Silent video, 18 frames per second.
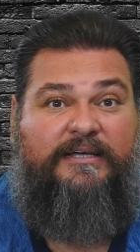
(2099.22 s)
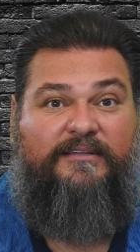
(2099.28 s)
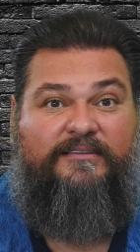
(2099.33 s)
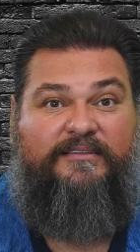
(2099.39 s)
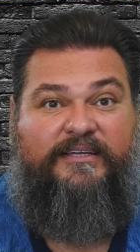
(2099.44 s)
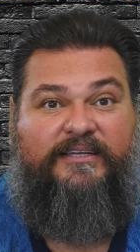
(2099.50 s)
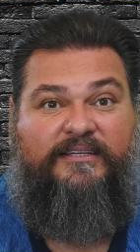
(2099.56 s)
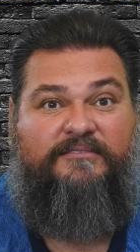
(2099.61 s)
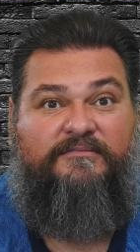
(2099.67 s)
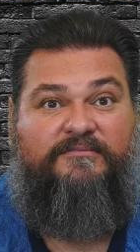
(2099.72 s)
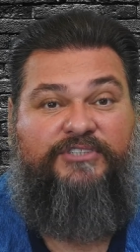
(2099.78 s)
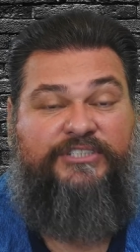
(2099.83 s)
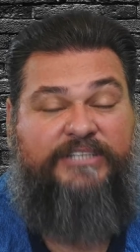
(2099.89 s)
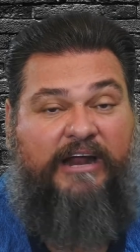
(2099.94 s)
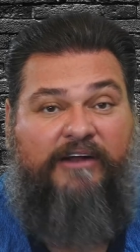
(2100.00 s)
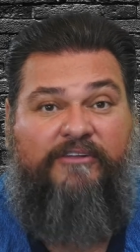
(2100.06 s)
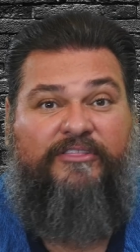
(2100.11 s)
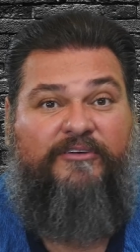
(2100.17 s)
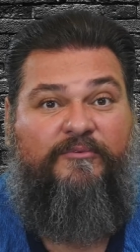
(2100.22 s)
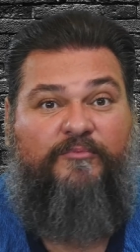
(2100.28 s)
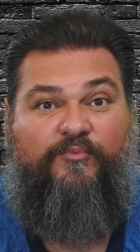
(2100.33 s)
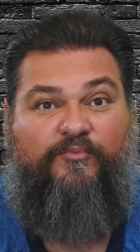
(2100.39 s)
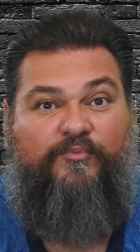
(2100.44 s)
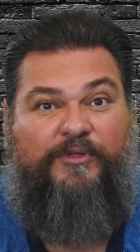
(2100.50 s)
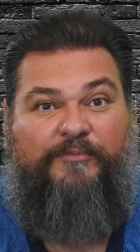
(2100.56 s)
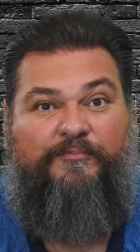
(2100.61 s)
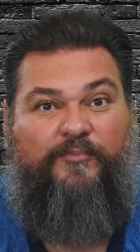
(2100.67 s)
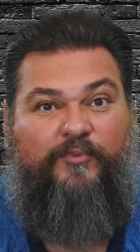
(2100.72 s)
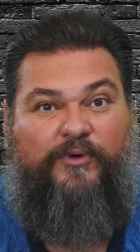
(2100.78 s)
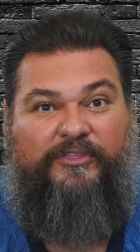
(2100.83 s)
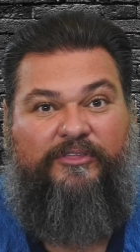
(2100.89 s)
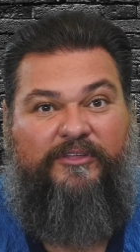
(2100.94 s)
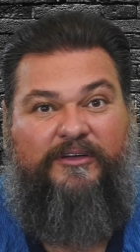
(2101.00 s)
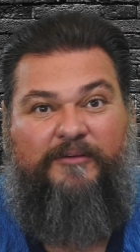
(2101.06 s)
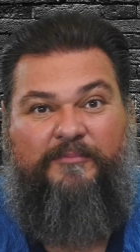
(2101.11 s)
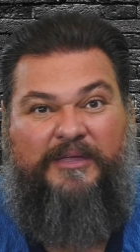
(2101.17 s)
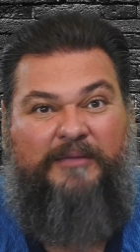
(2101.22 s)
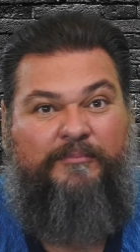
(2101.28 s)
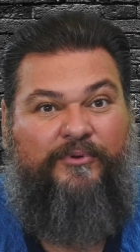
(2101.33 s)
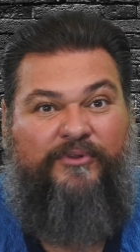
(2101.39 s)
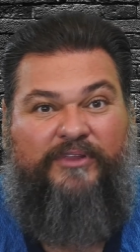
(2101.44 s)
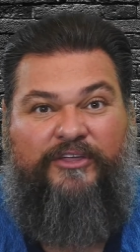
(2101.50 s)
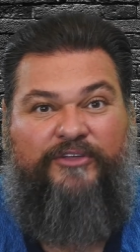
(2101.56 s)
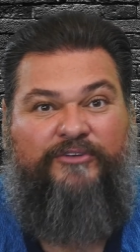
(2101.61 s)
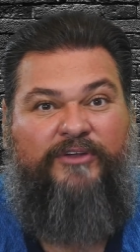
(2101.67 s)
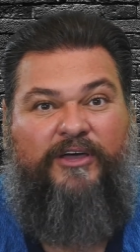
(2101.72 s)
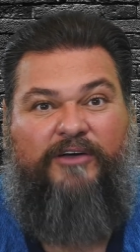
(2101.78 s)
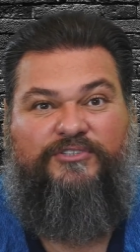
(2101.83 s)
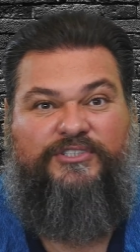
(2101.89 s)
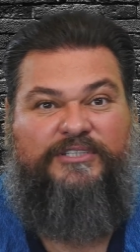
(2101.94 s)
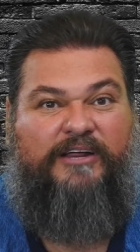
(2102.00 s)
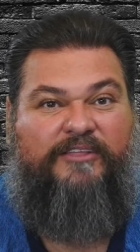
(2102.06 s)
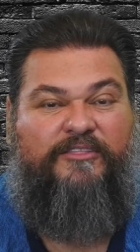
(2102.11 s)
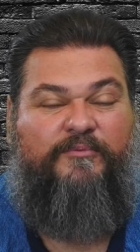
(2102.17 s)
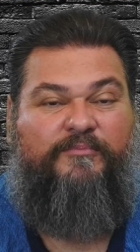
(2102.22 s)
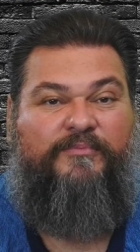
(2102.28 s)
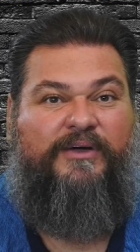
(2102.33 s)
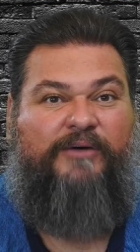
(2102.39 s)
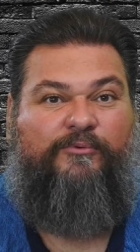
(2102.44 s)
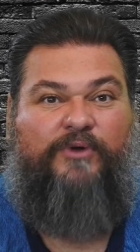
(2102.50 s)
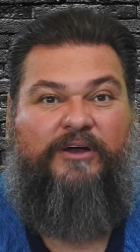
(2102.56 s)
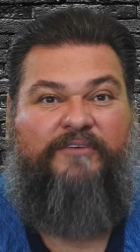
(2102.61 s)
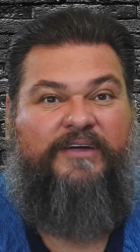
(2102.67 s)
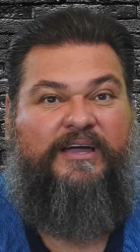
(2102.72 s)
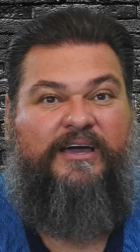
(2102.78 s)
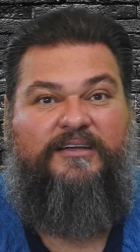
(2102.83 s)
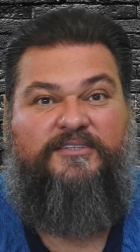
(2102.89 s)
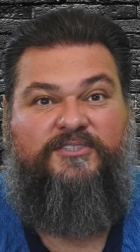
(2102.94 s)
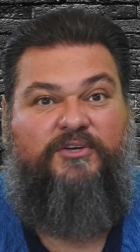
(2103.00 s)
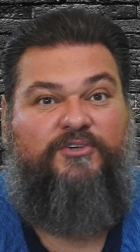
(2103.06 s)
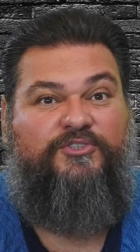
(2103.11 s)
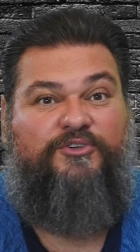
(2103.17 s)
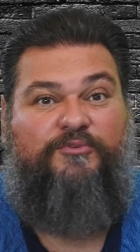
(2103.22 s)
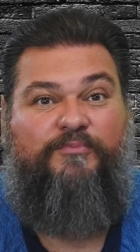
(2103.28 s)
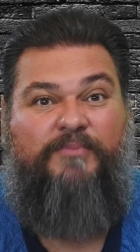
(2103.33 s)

then share them with with uh, people that you know. Share them whatever kind of social